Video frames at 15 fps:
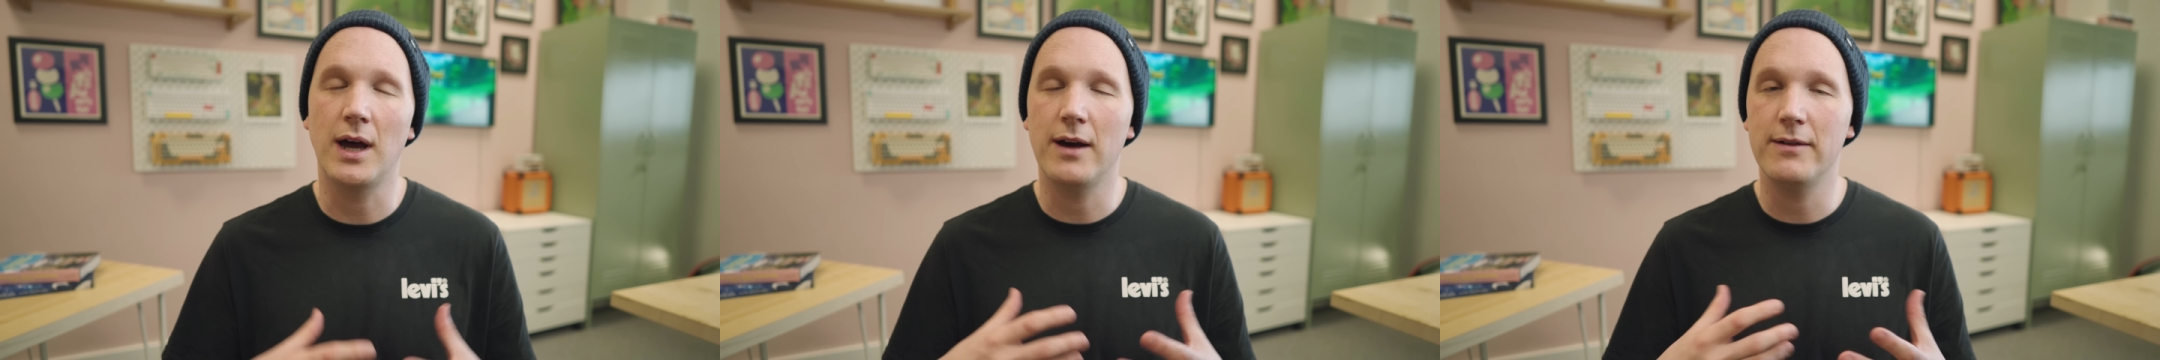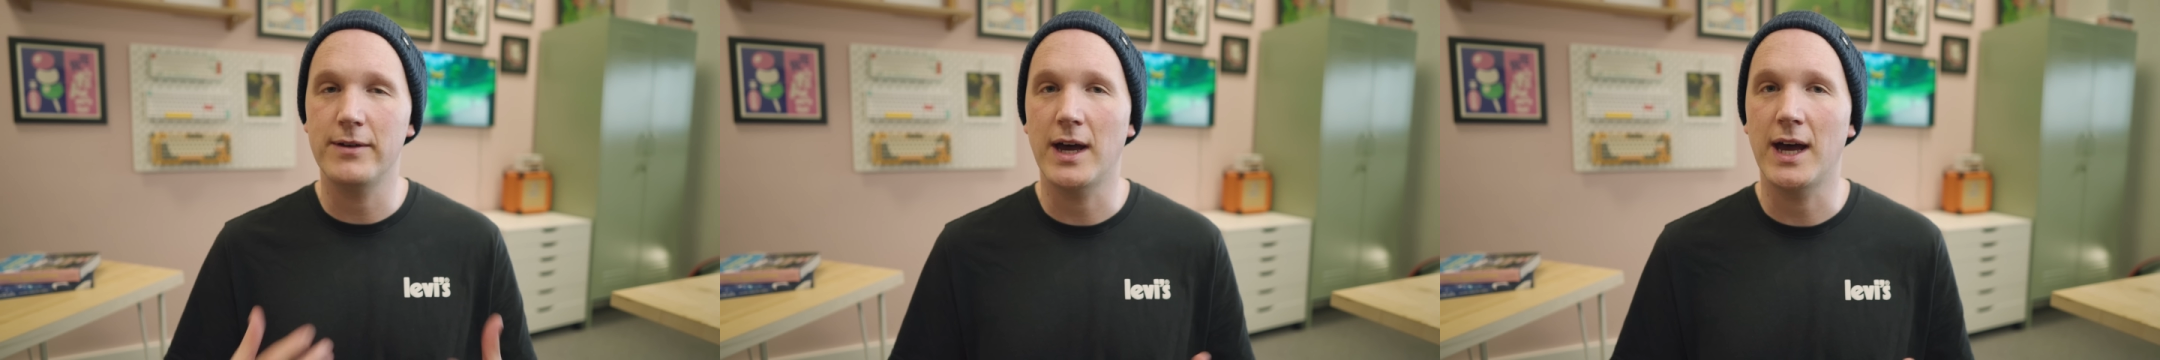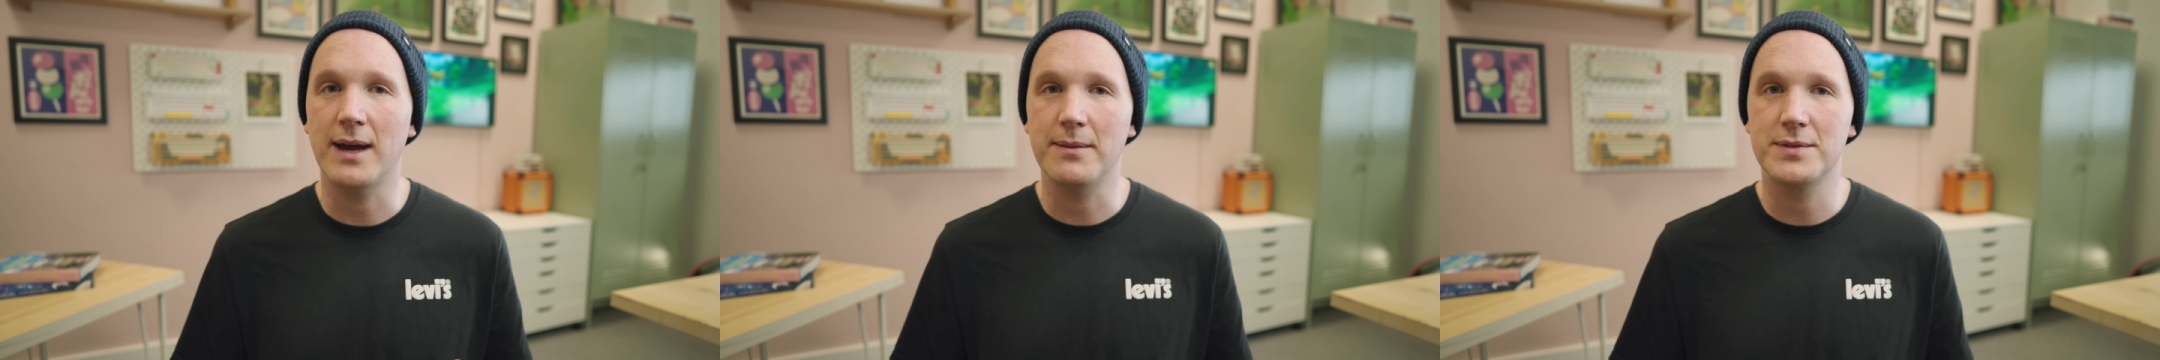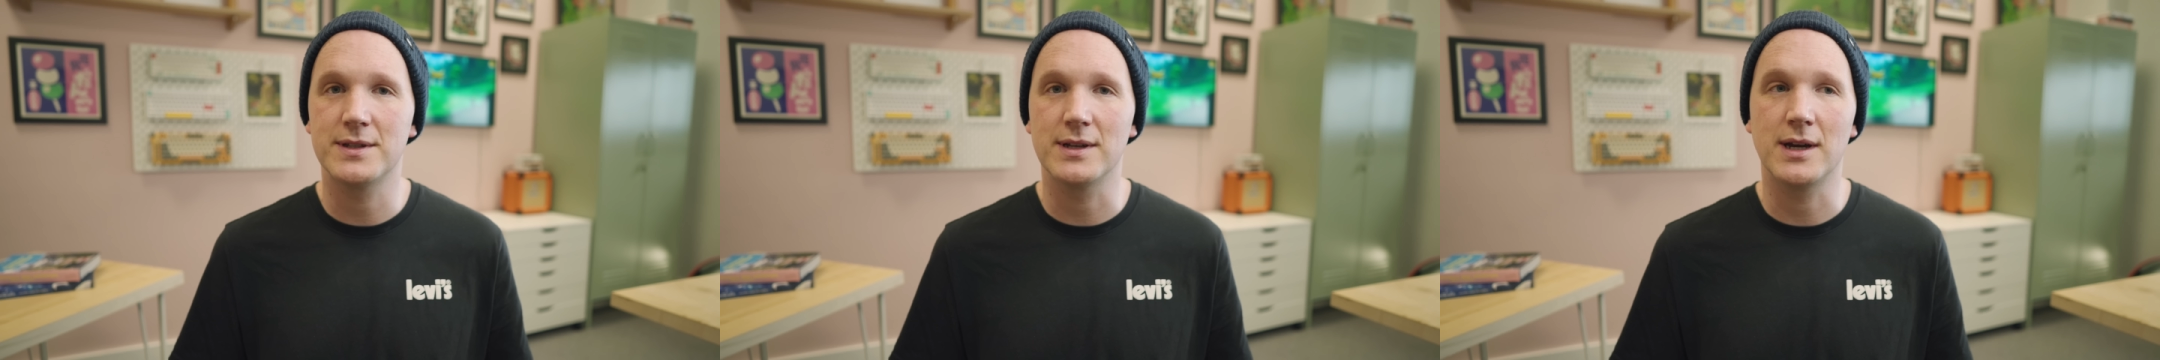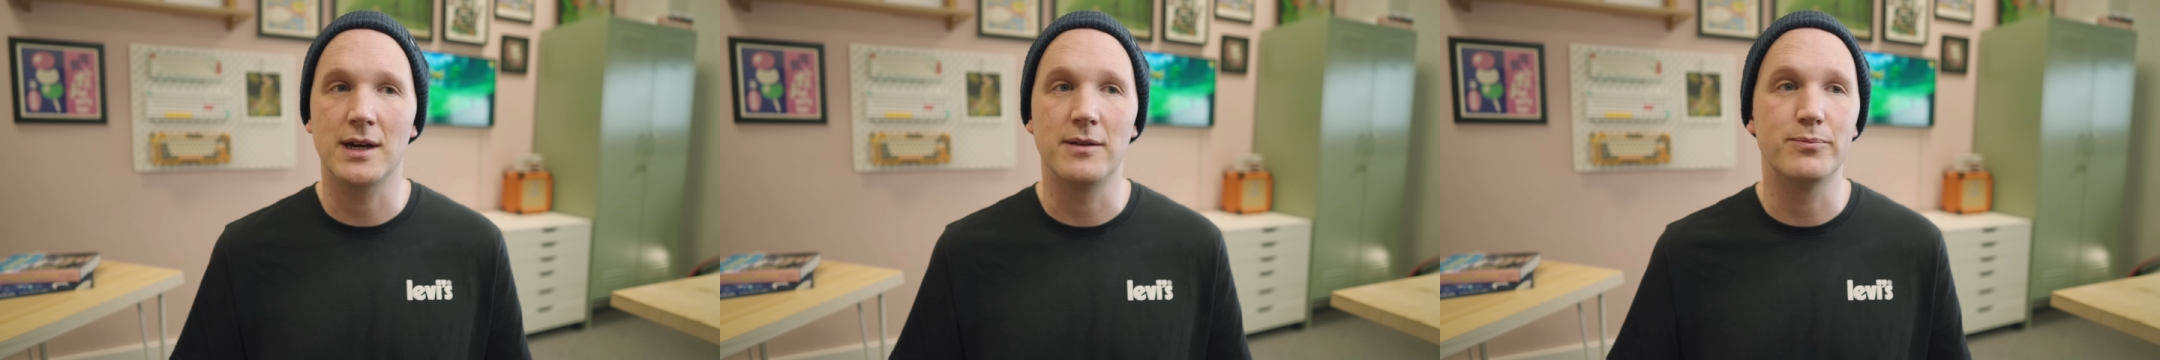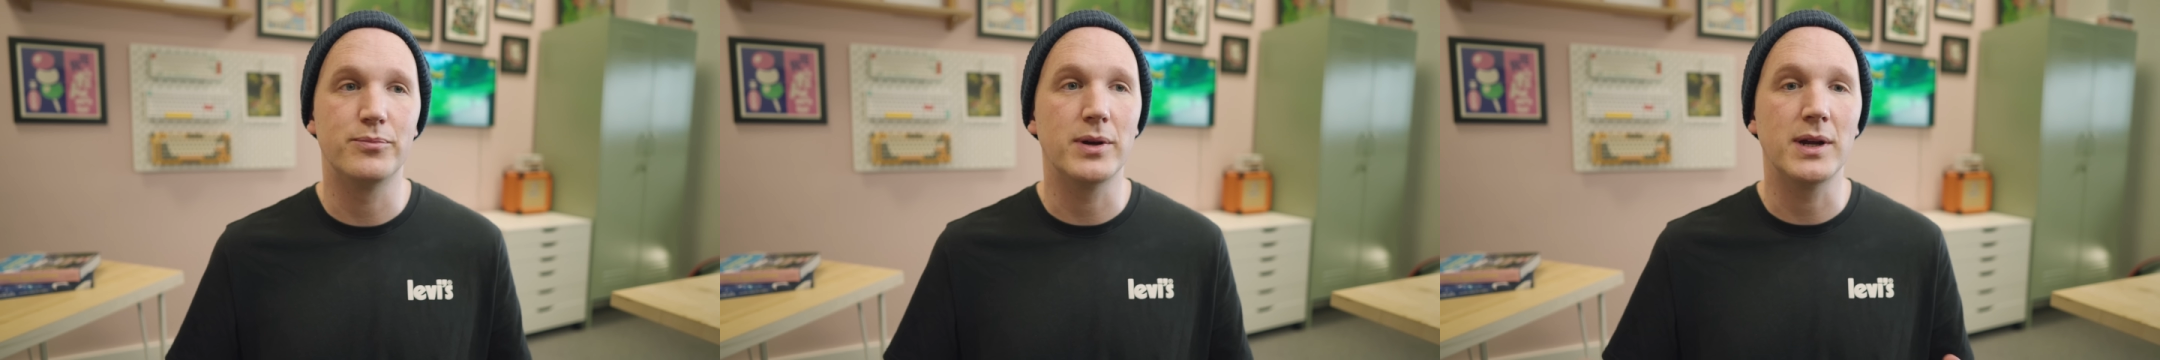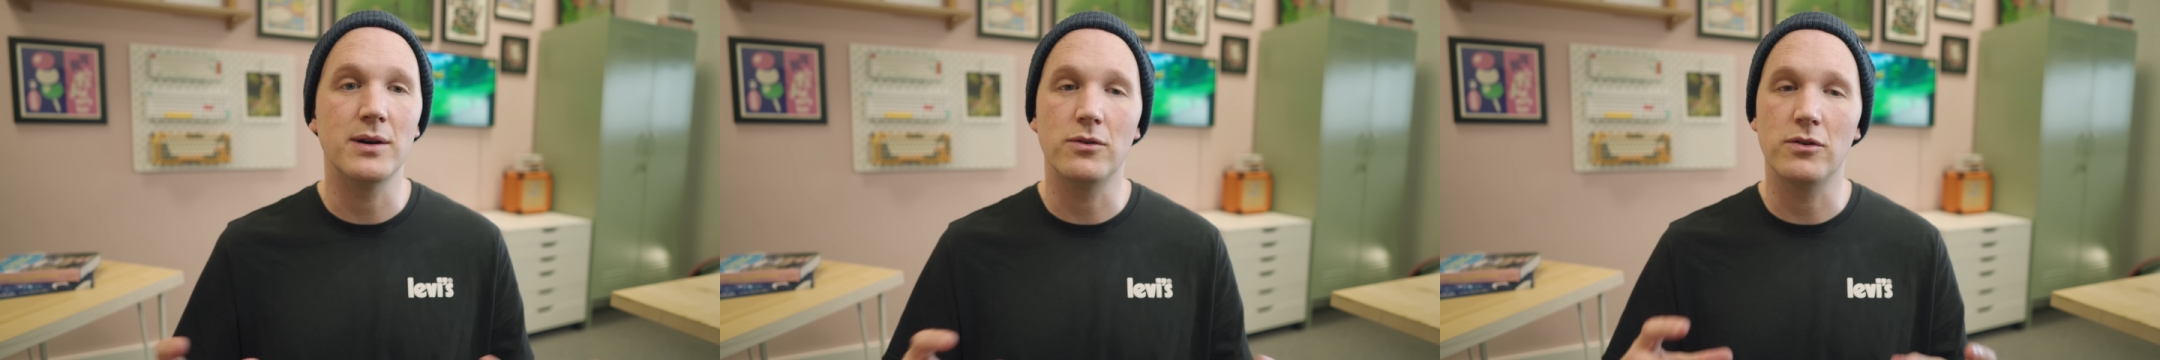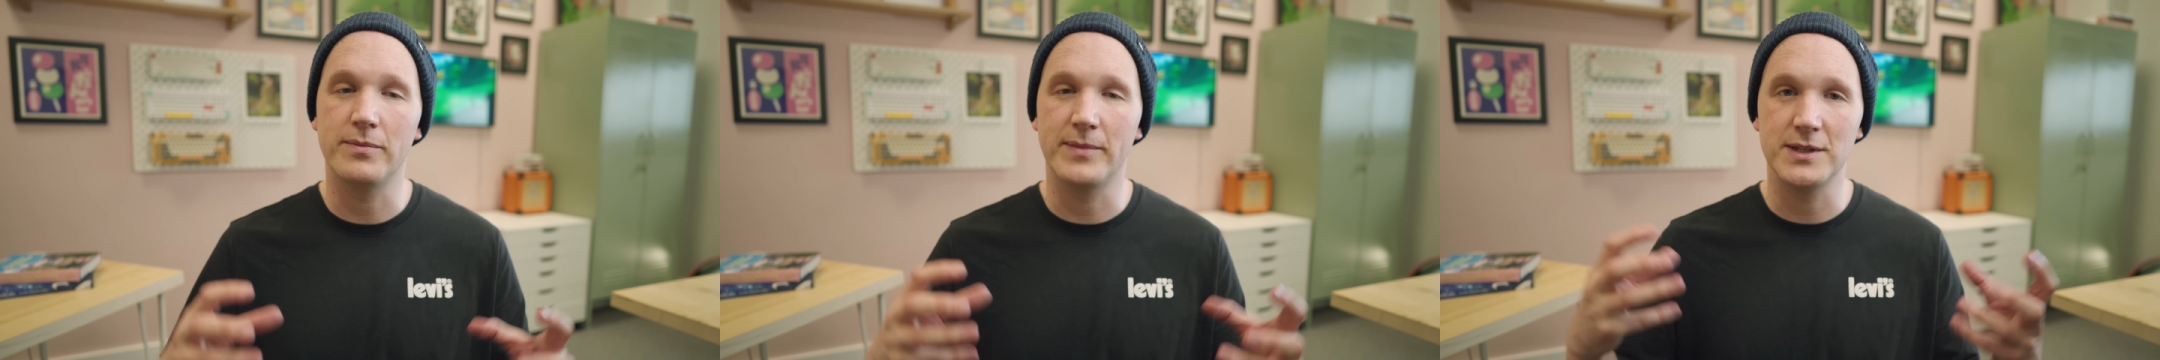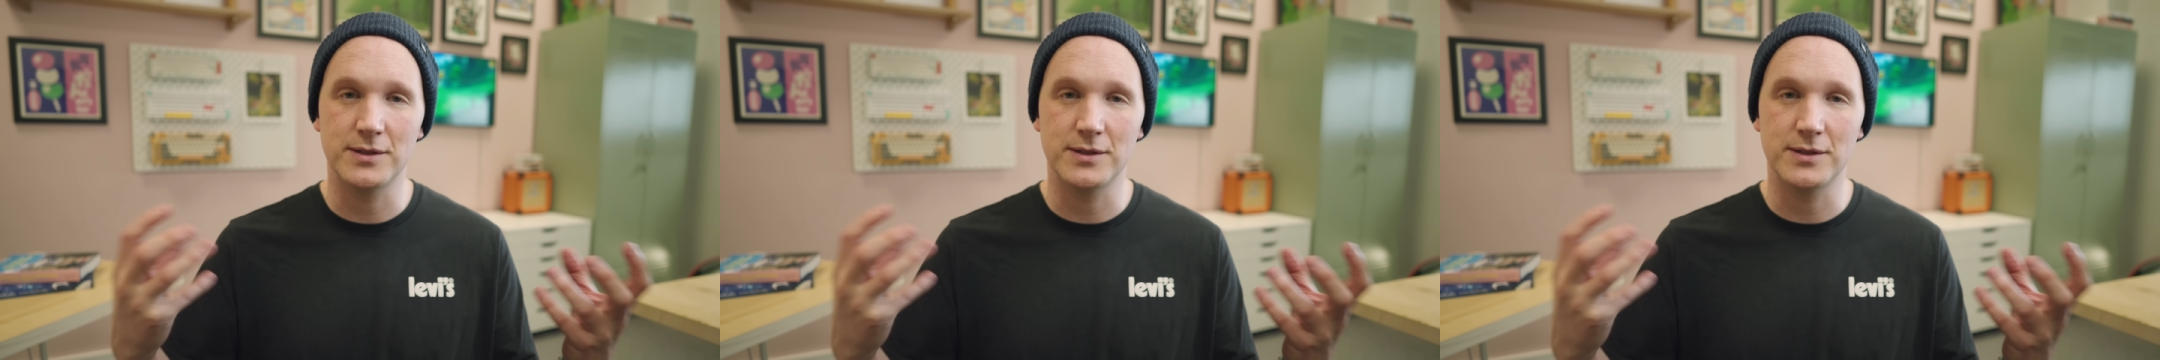other apps to kind of bring all of my